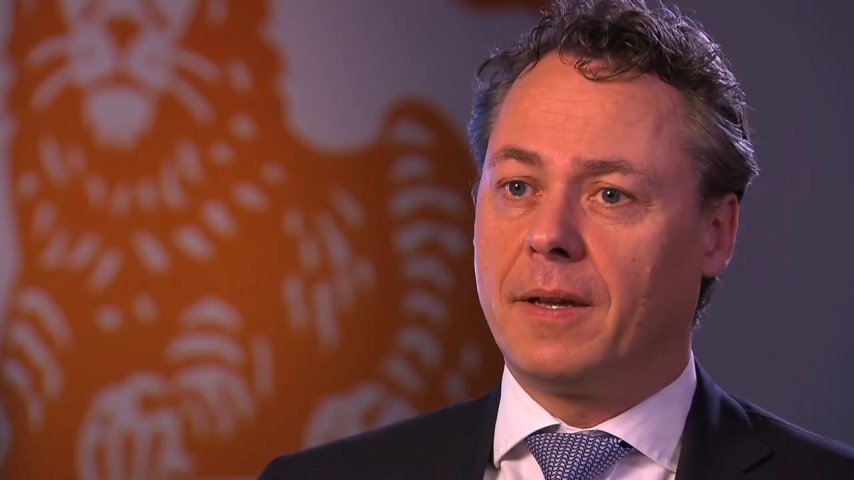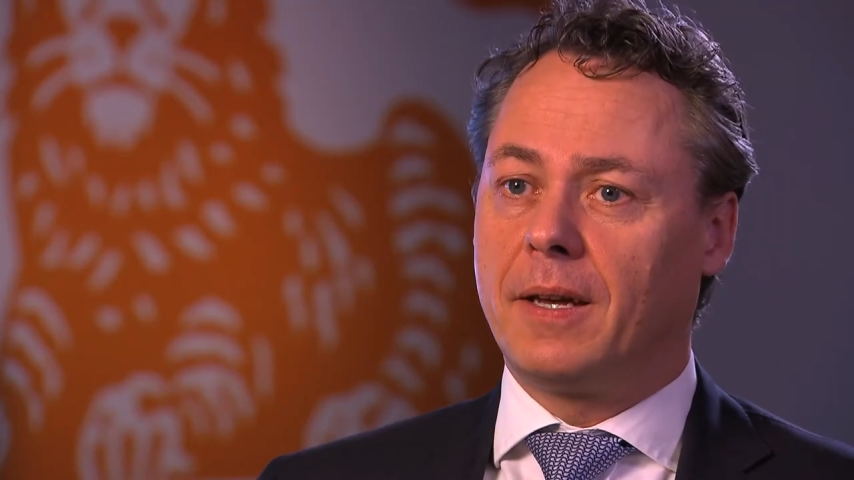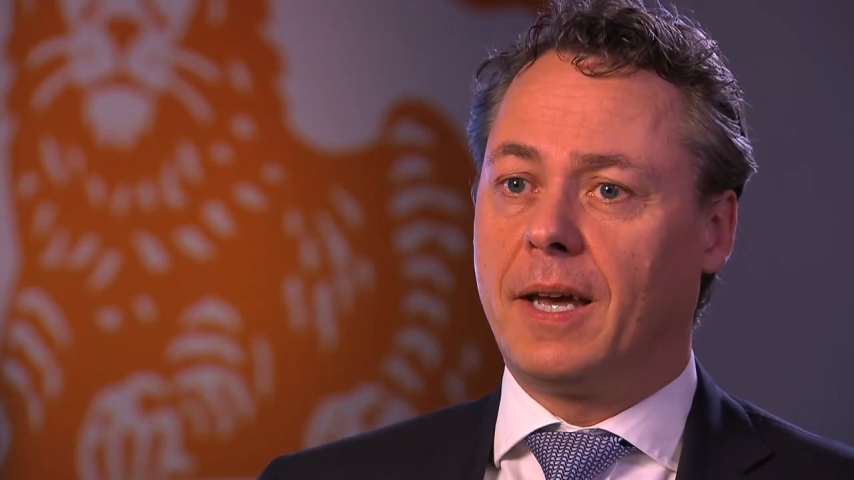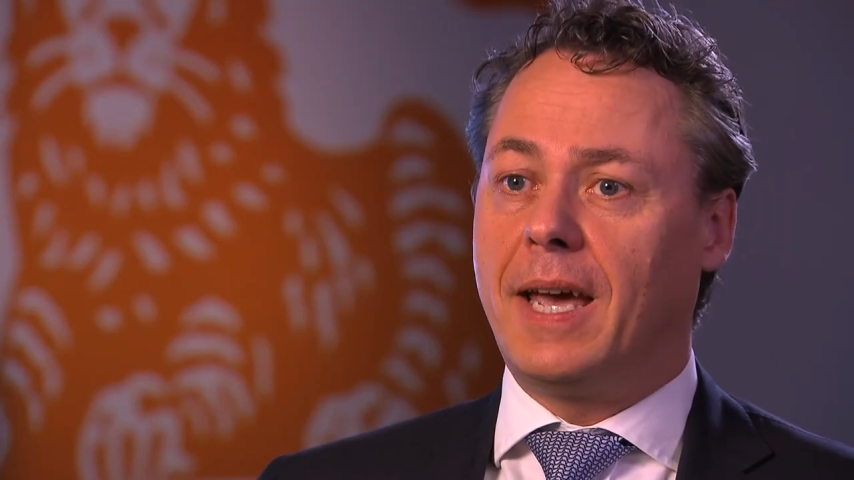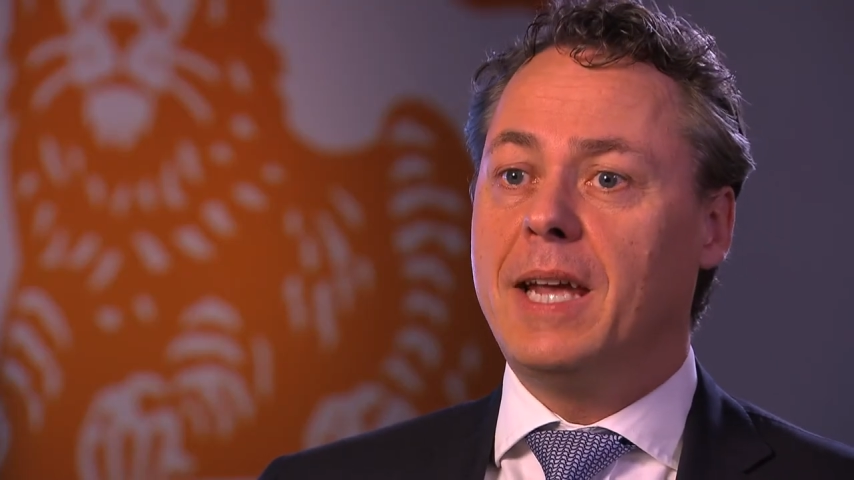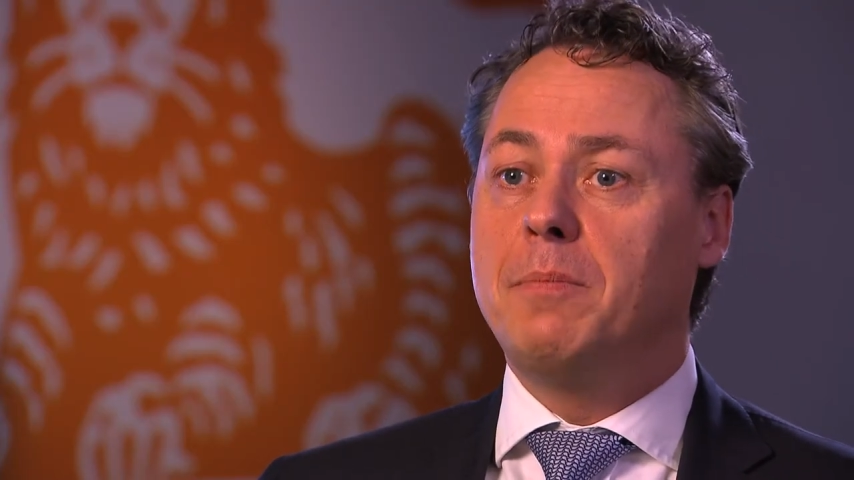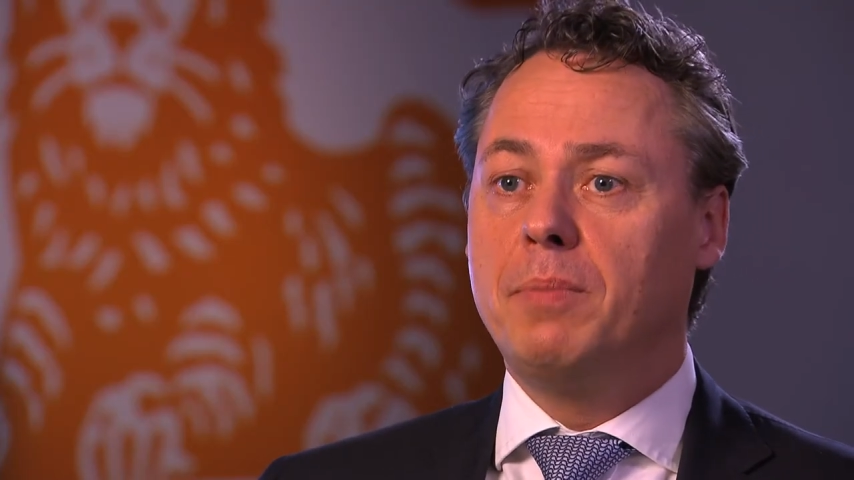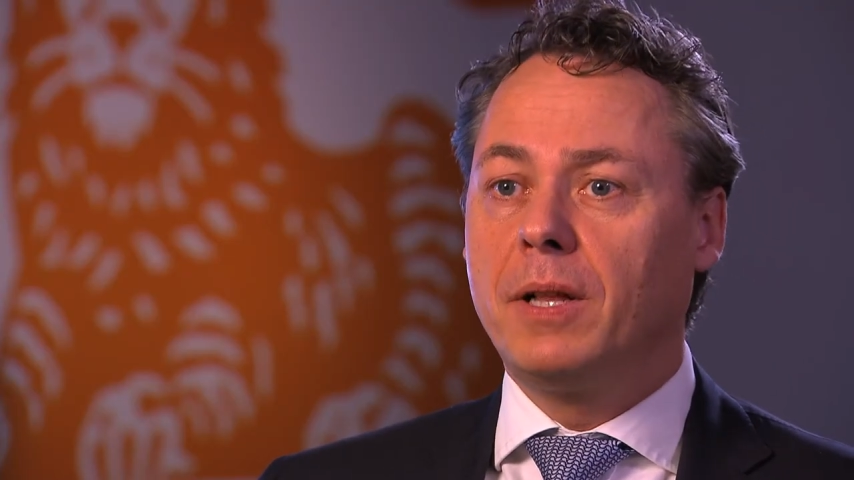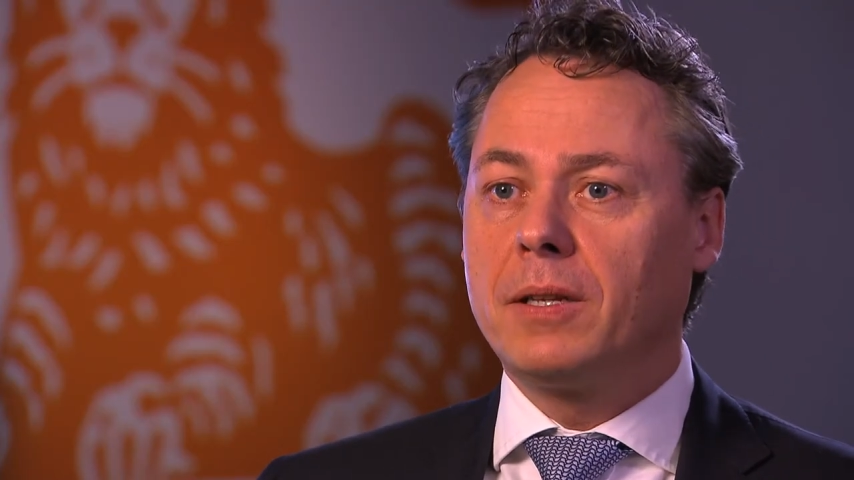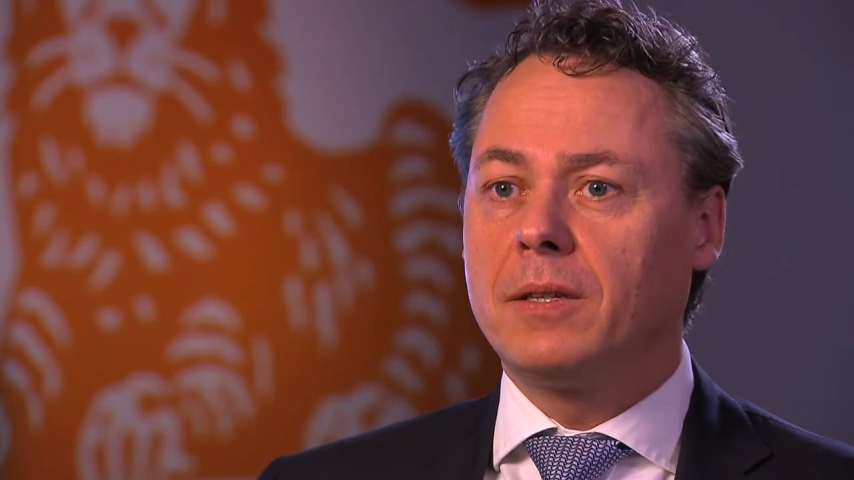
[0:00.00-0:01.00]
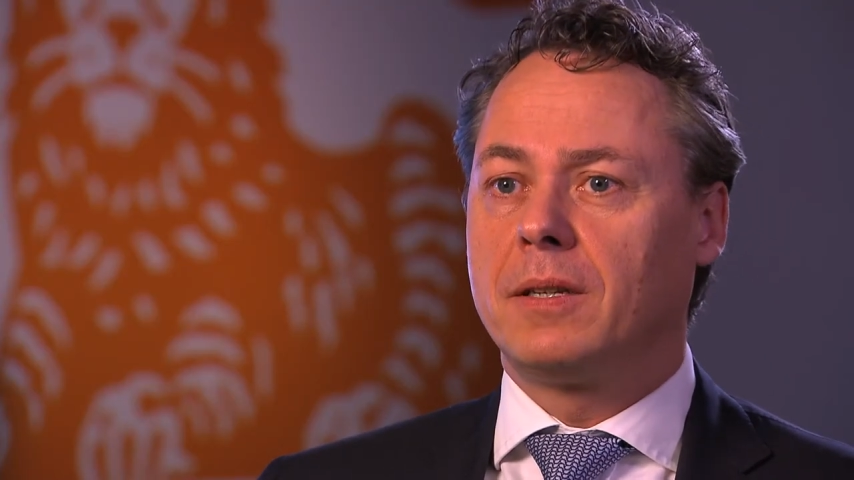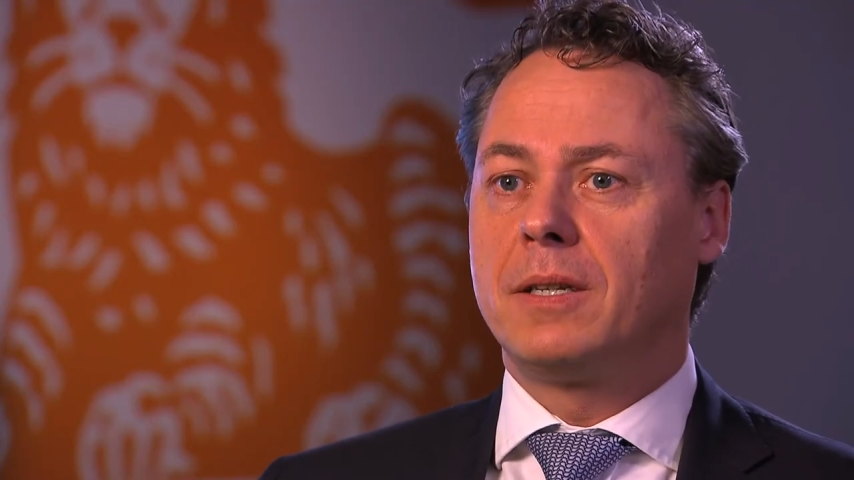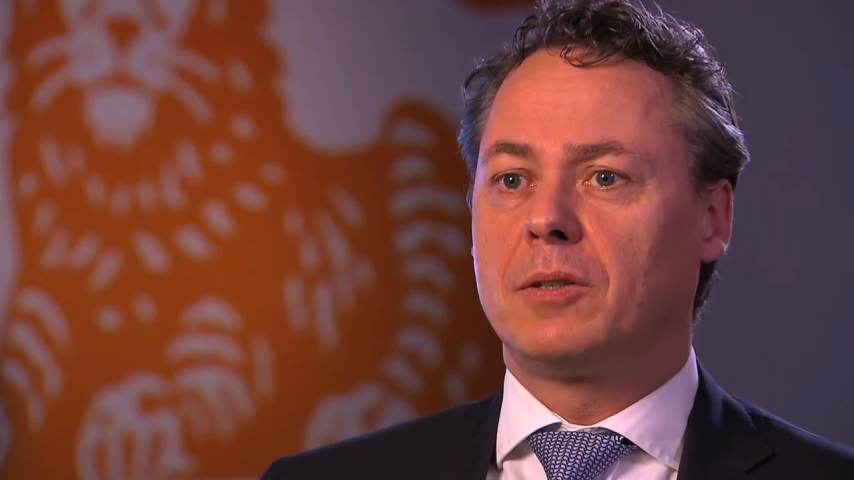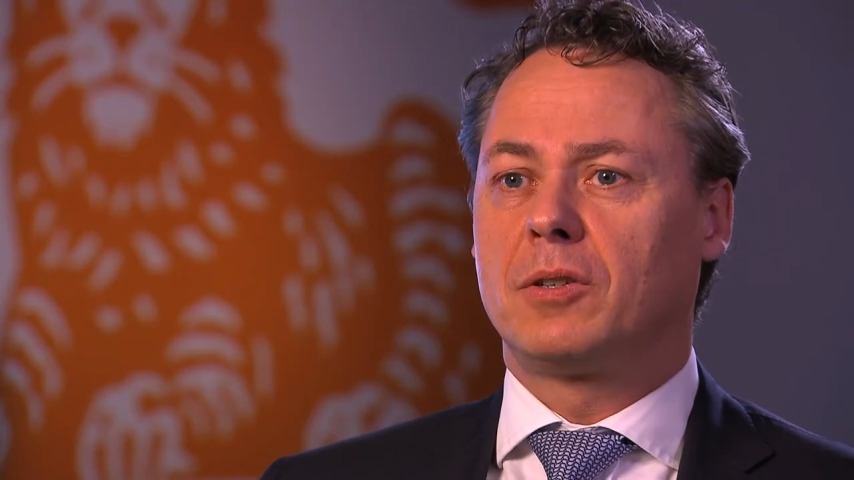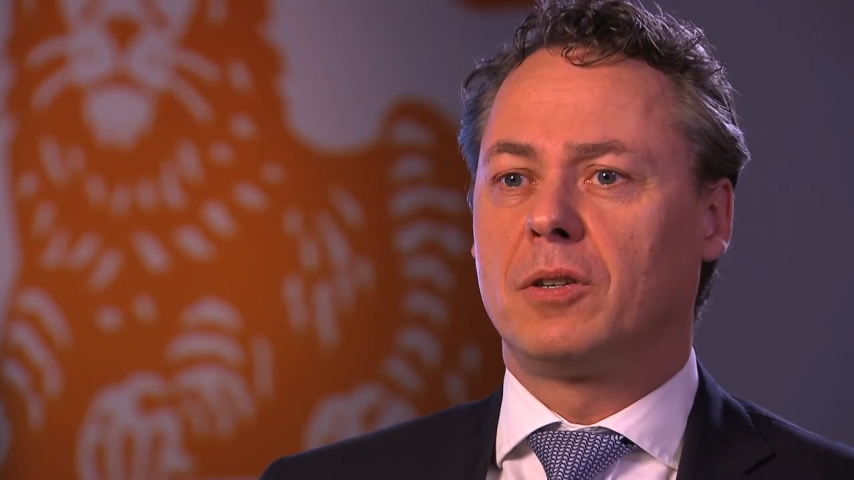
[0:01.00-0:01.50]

uh, 8 billion in,